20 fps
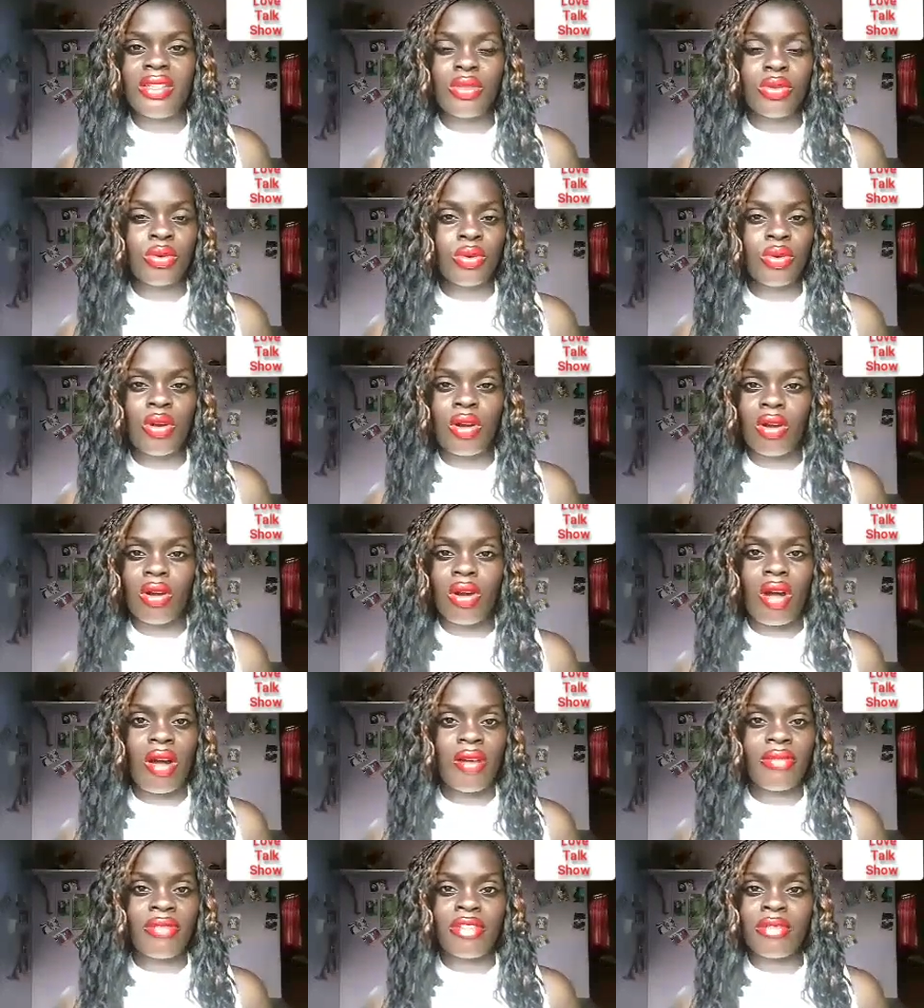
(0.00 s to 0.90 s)
throw her
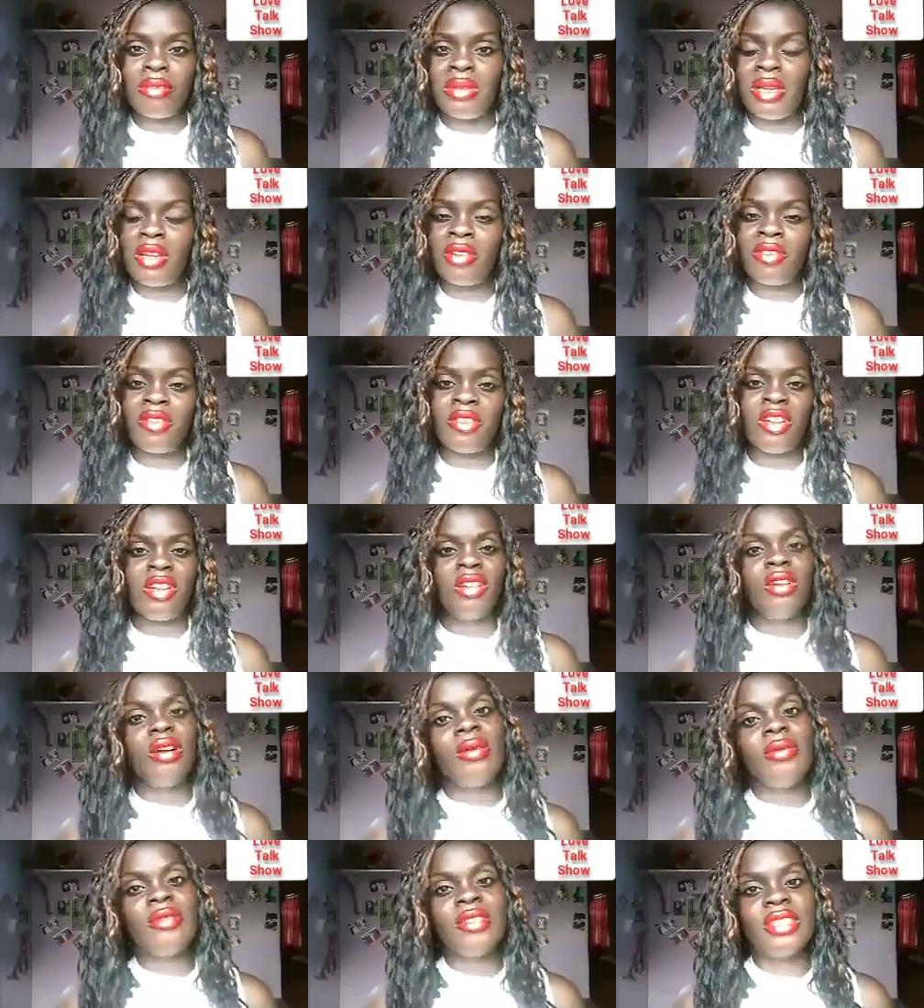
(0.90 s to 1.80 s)
off or make her feel
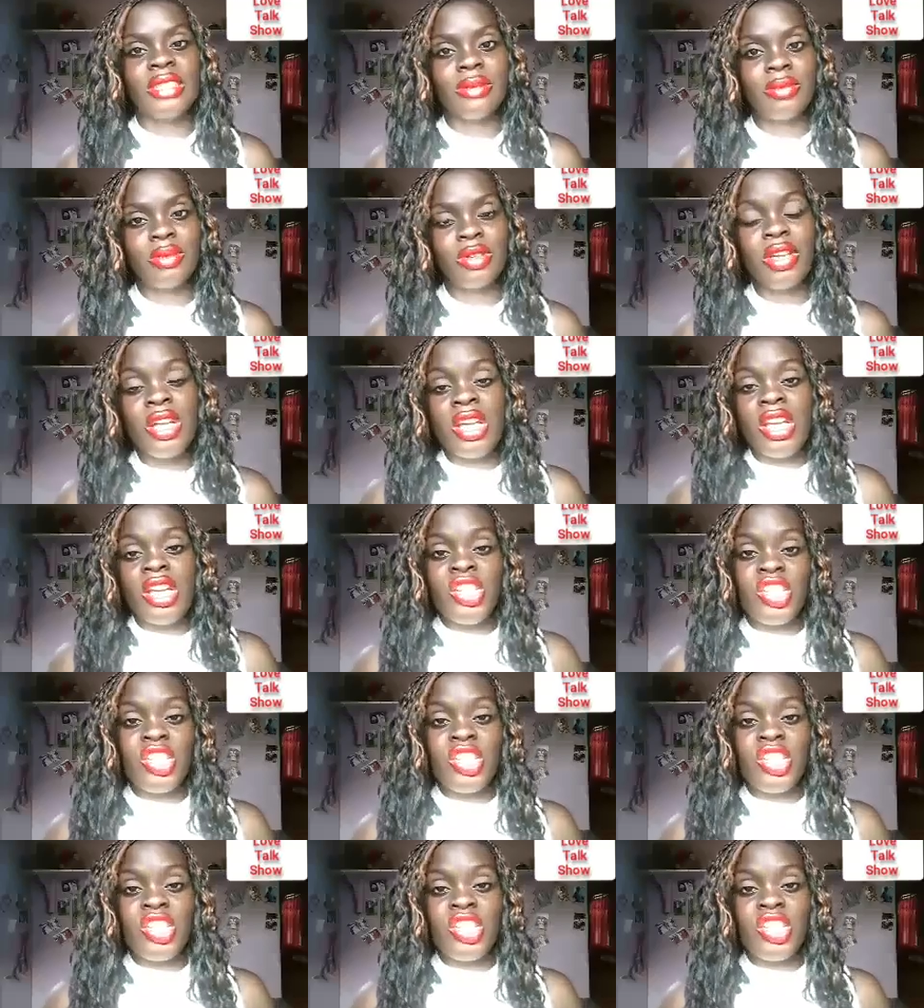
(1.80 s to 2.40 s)
uncomfortable.